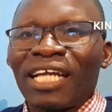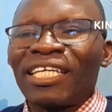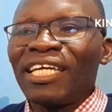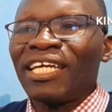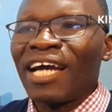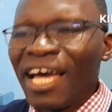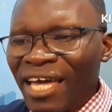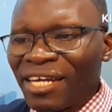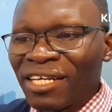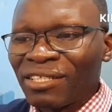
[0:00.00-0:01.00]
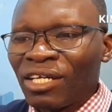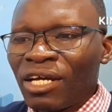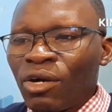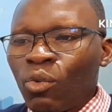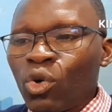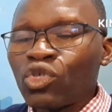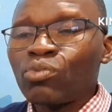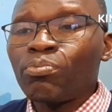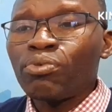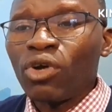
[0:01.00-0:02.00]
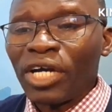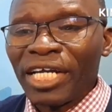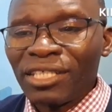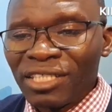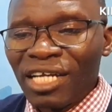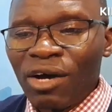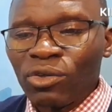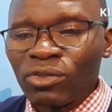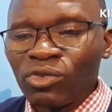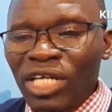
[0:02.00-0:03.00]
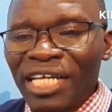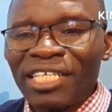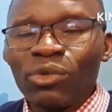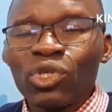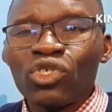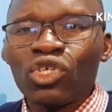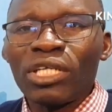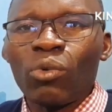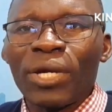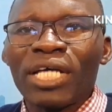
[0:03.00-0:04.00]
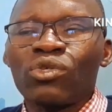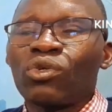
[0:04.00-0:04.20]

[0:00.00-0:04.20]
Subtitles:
that he had was broken down, and he was not aware.